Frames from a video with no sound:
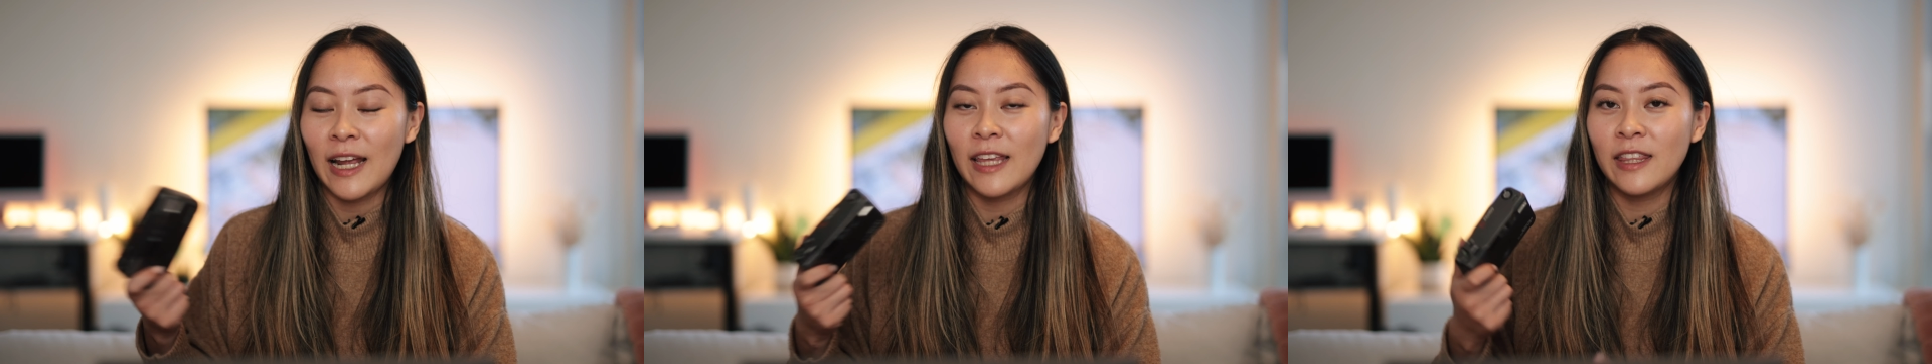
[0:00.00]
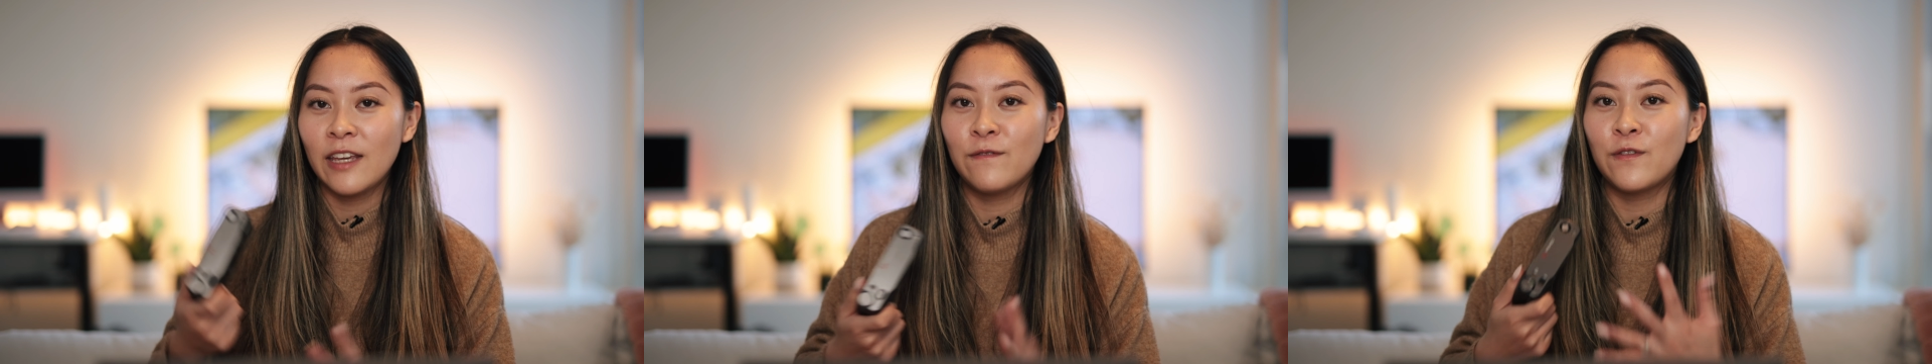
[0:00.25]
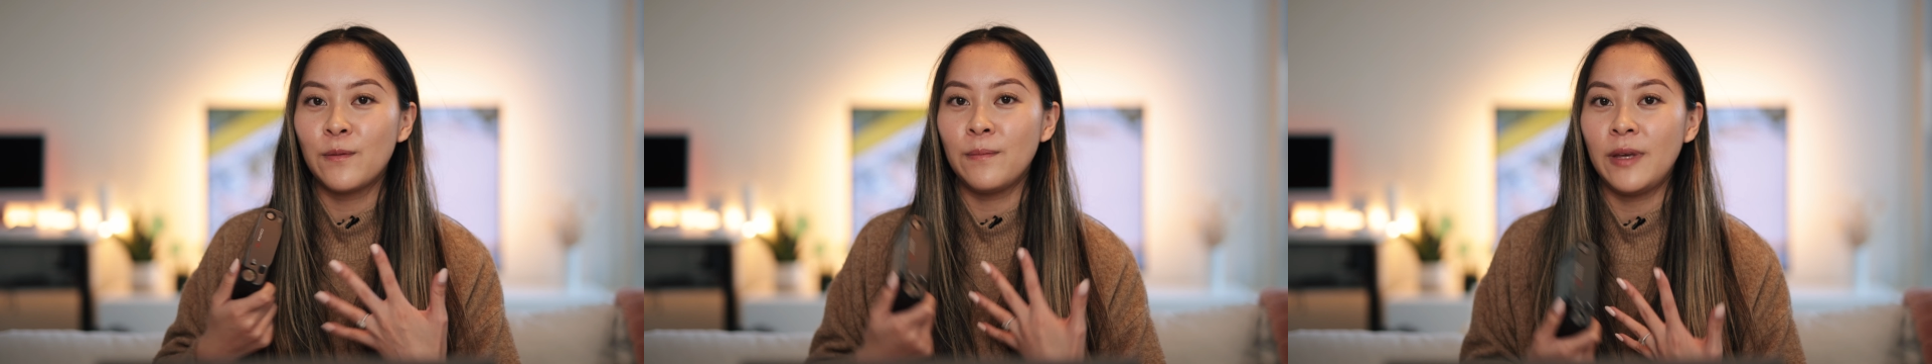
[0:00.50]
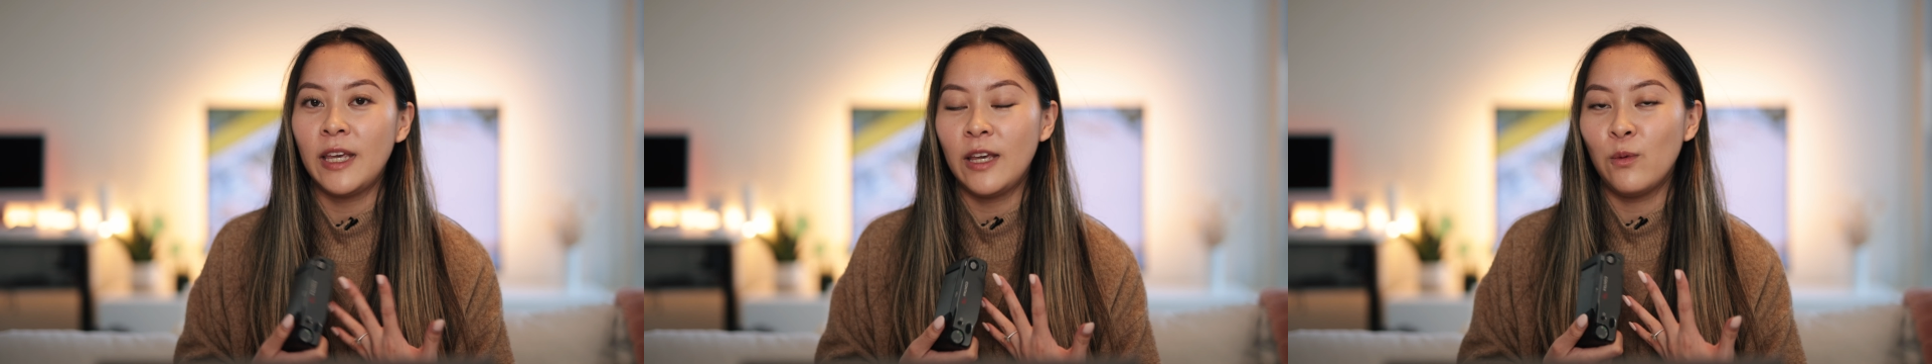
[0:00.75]
I think for
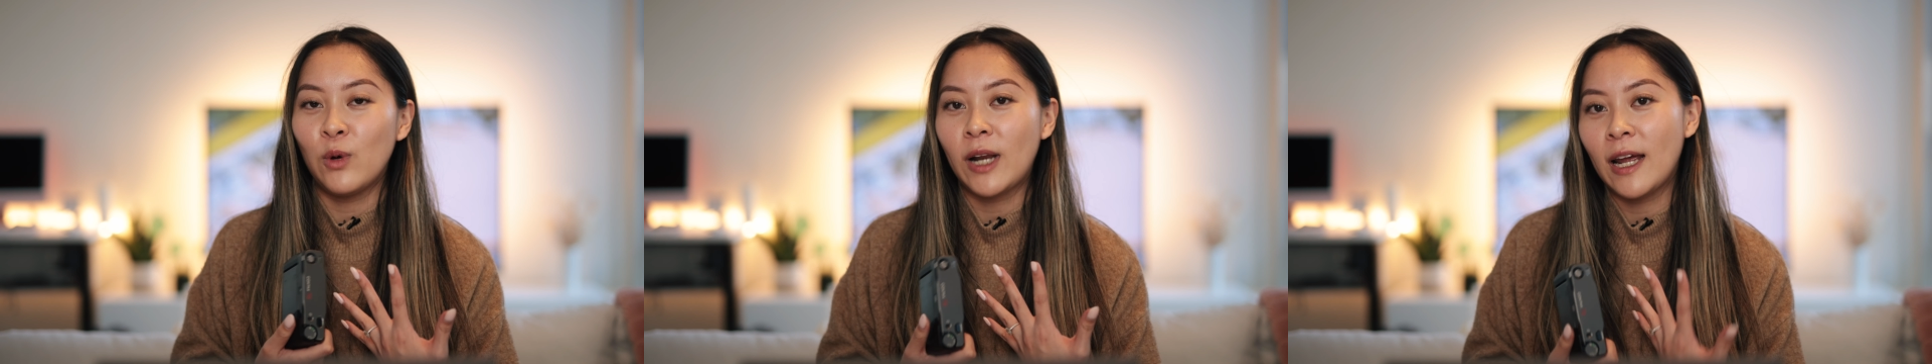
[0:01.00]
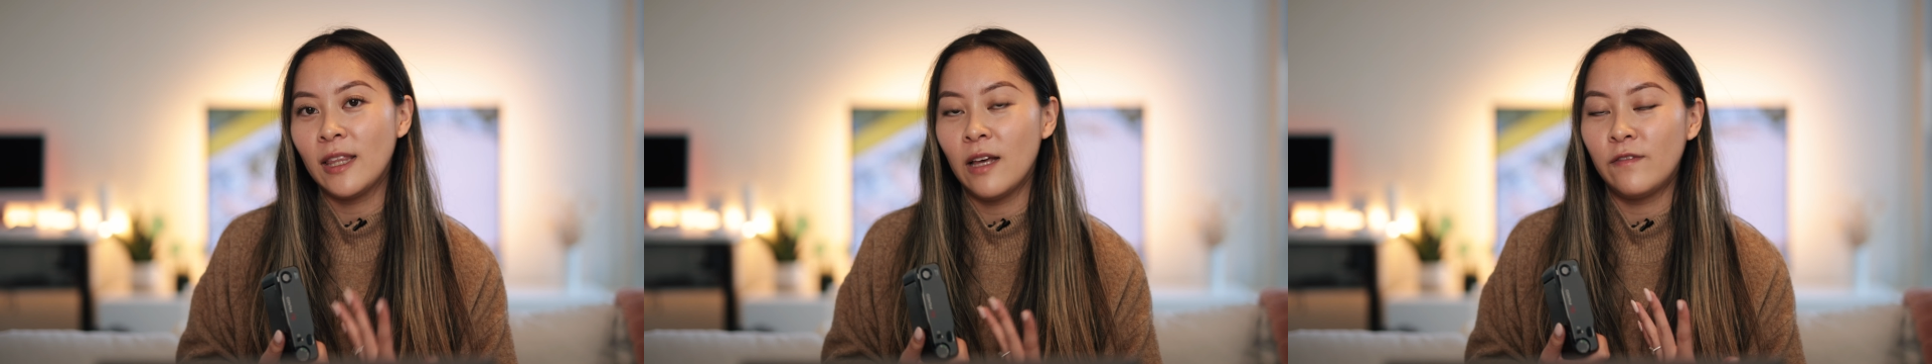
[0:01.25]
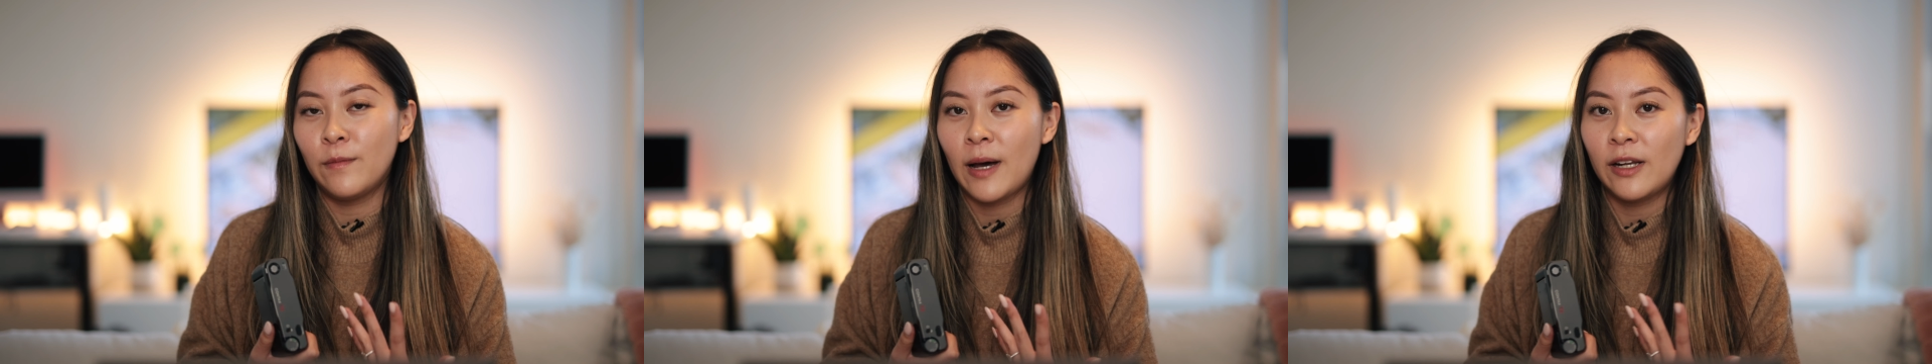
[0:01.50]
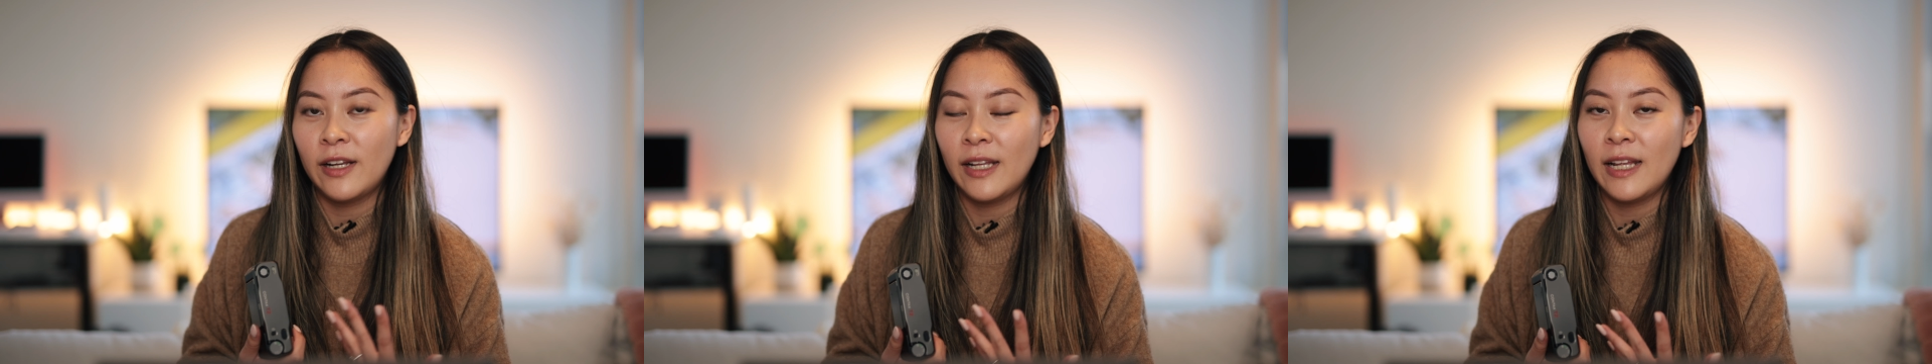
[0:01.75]
me, what I love
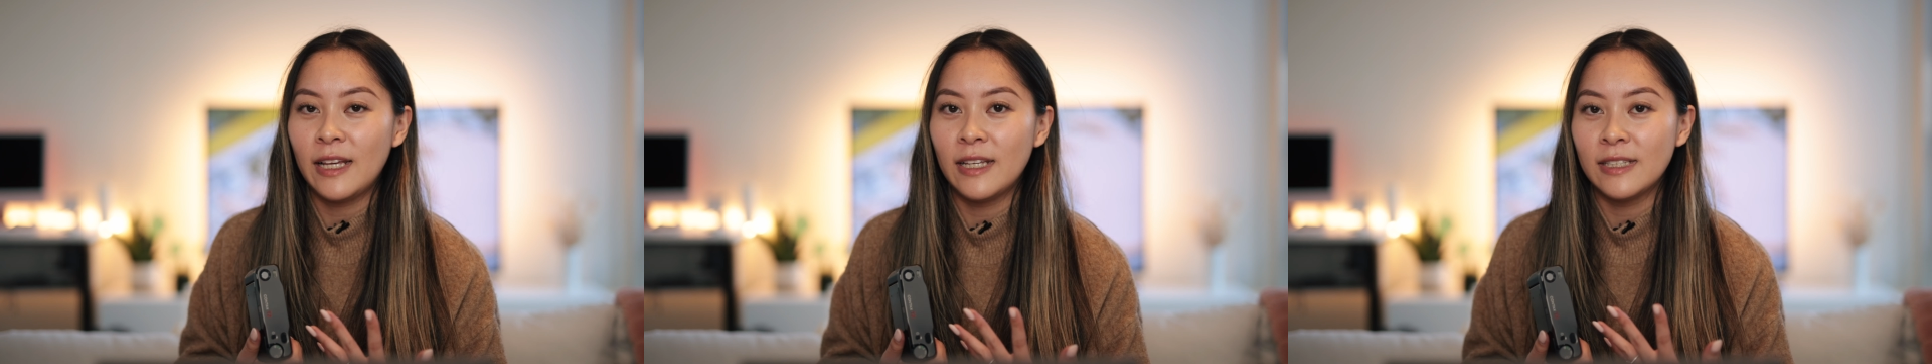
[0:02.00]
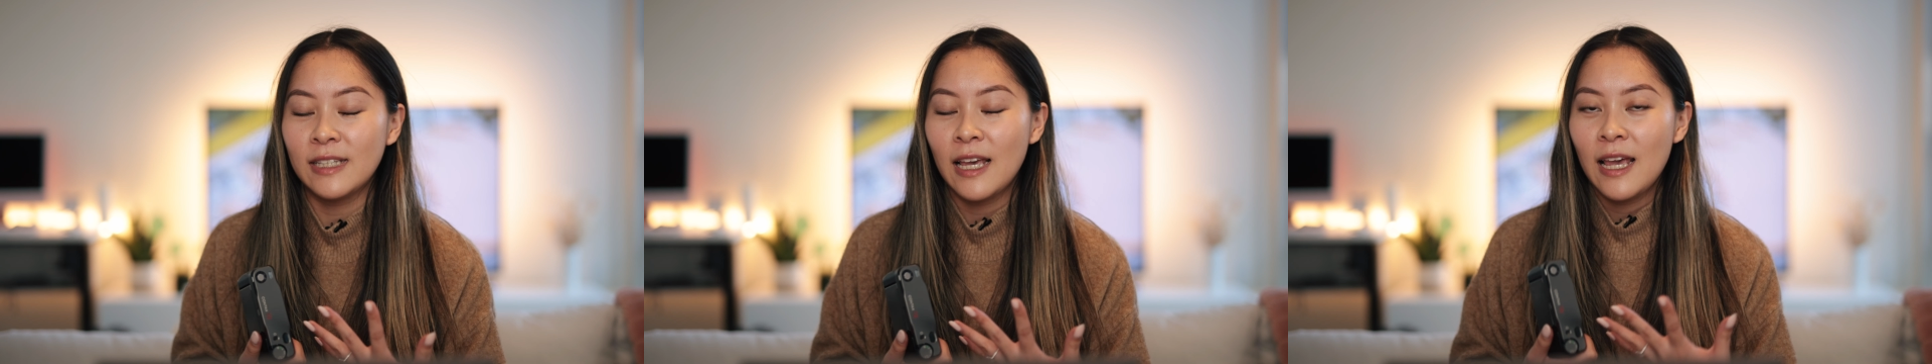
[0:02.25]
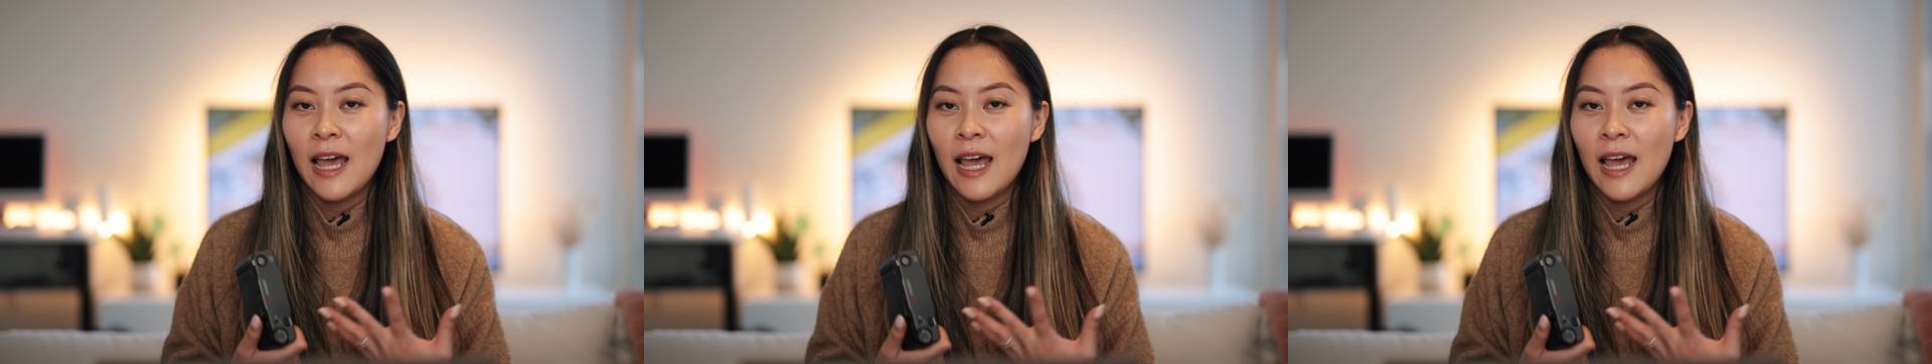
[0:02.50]
about it is